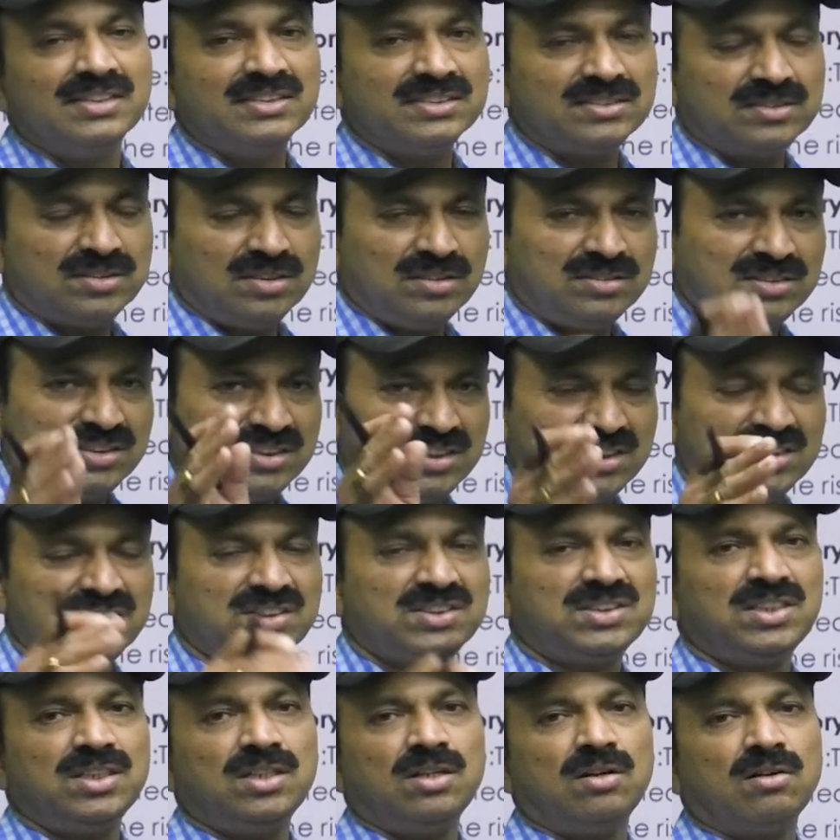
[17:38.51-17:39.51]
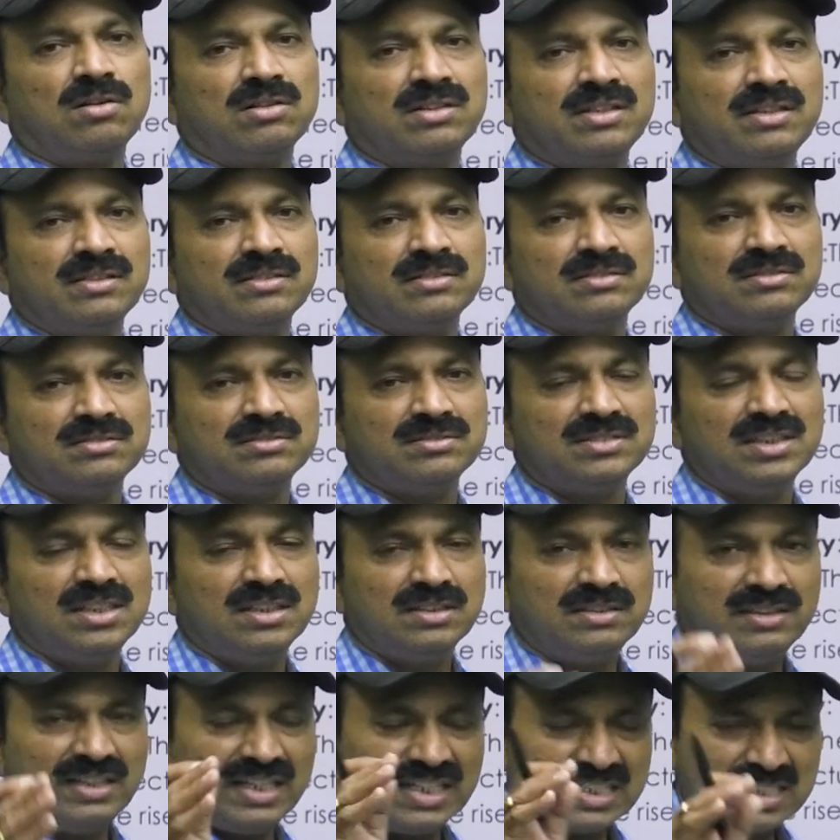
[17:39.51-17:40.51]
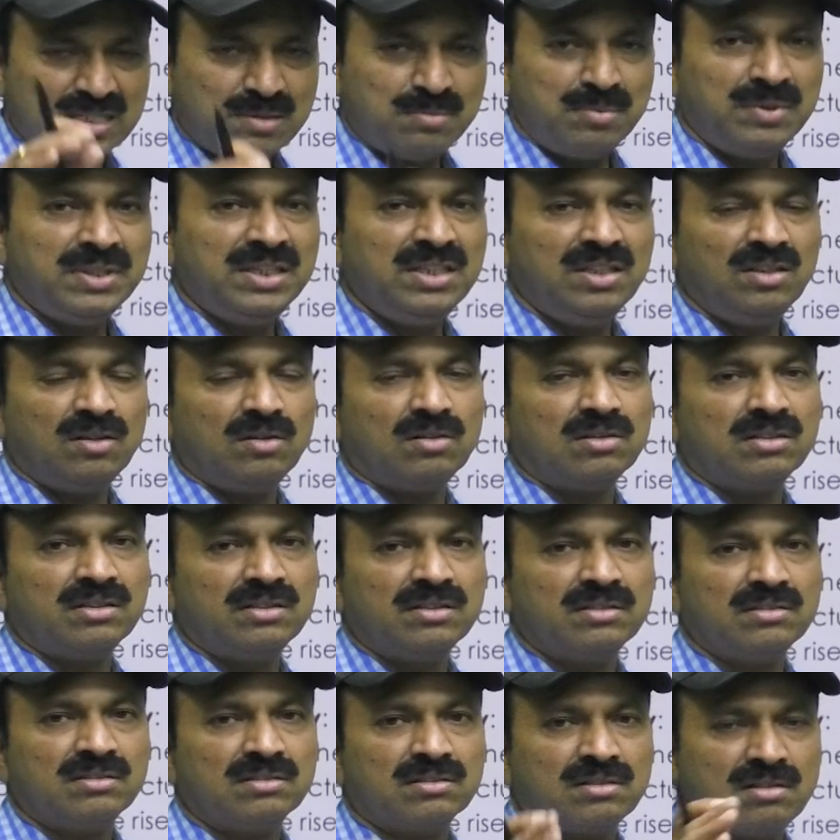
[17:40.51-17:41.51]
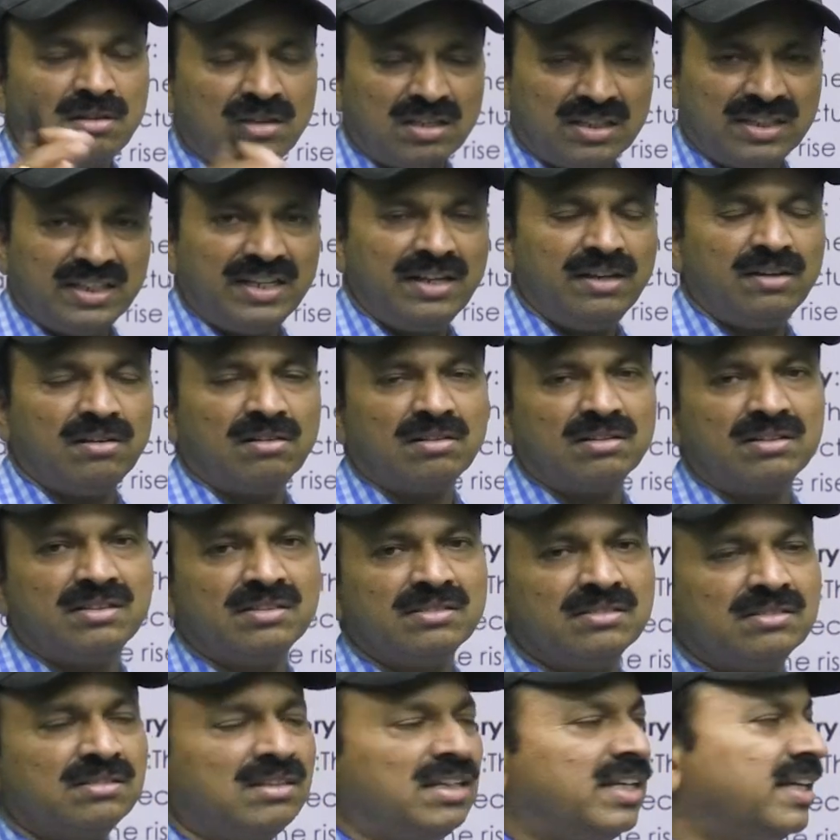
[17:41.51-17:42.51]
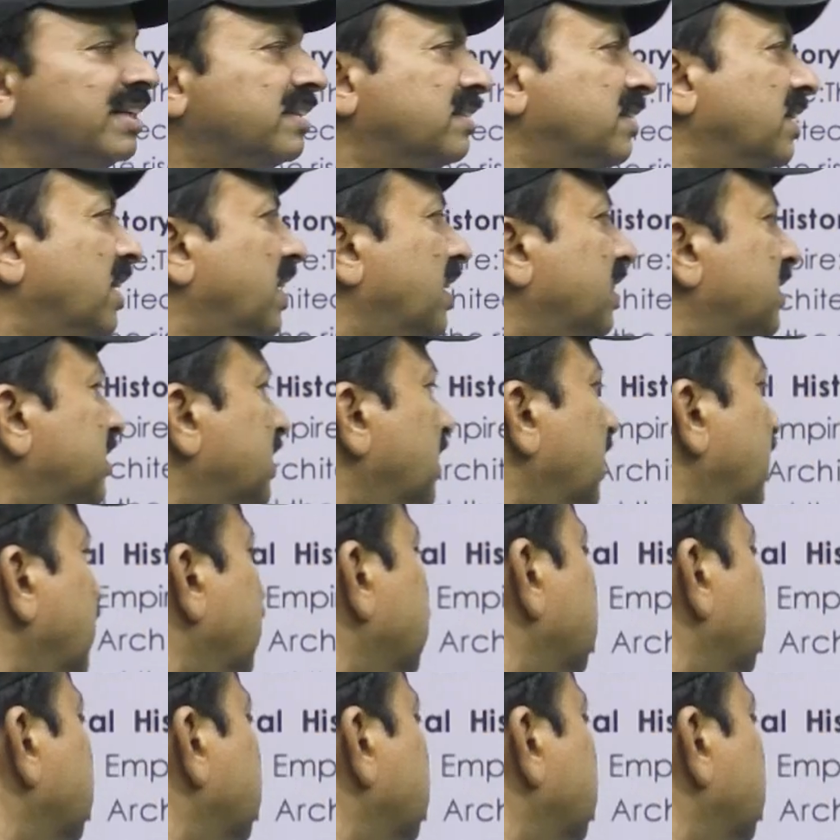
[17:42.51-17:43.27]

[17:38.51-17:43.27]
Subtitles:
So Chisti order, Naqshbandi order, Qadri order, like that.